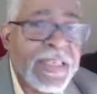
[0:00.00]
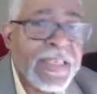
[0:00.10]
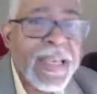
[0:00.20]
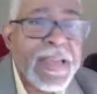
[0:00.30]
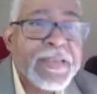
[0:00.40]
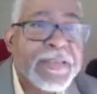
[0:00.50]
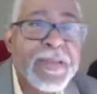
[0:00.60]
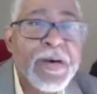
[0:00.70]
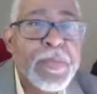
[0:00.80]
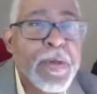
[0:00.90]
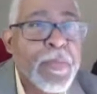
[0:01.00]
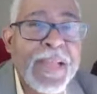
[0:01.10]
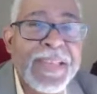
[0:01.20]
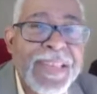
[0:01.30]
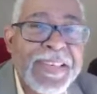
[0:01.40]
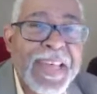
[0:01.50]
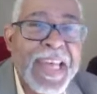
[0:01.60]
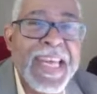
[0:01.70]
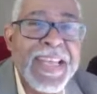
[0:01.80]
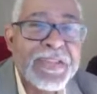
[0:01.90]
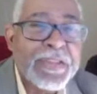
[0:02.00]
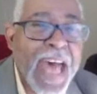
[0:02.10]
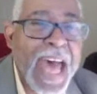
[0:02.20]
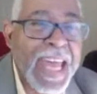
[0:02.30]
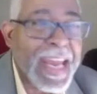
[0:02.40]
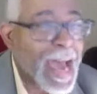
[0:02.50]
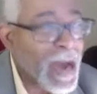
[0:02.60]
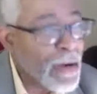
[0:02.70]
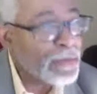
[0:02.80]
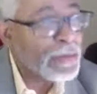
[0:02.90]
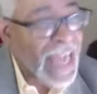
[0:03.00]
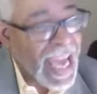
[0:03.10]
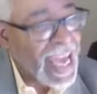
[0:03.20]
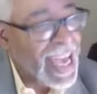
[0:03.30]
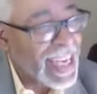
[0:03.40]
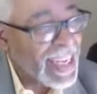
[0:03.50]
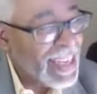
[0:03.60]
tell us a little bit about this inside out dad.